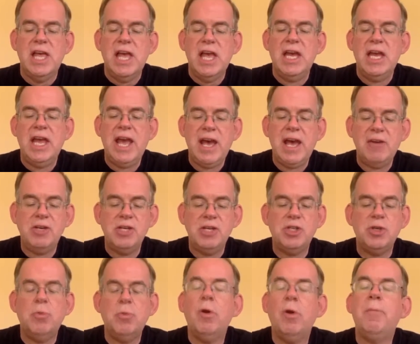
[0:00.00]
And how did
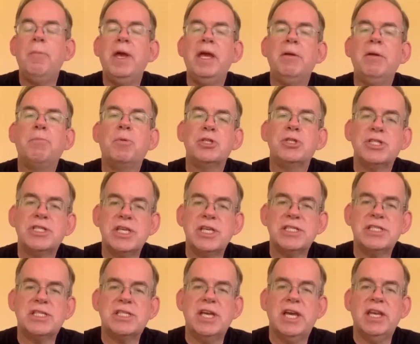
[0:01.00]
you remain
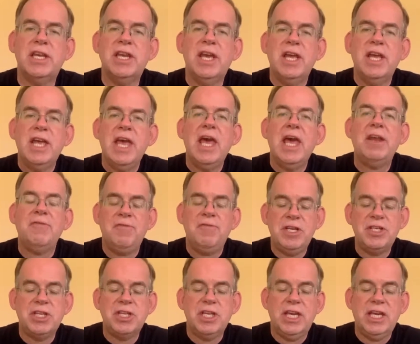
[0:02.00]
persistent and
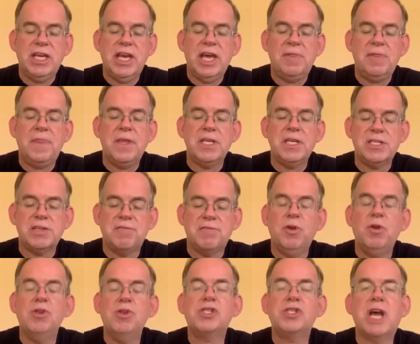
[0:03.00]
eventually get this
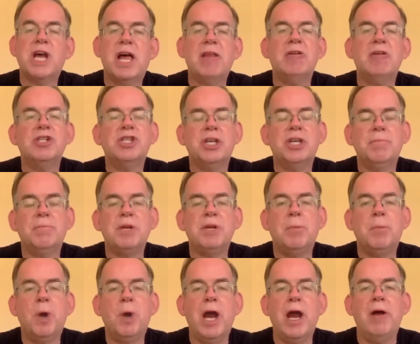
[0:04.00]
full scholarship to
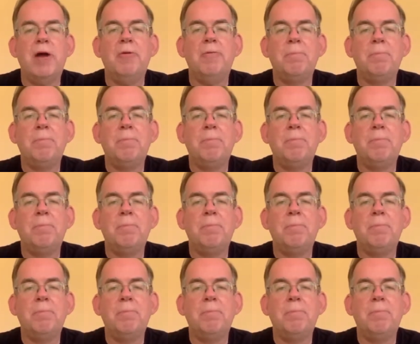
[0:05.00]
Brown?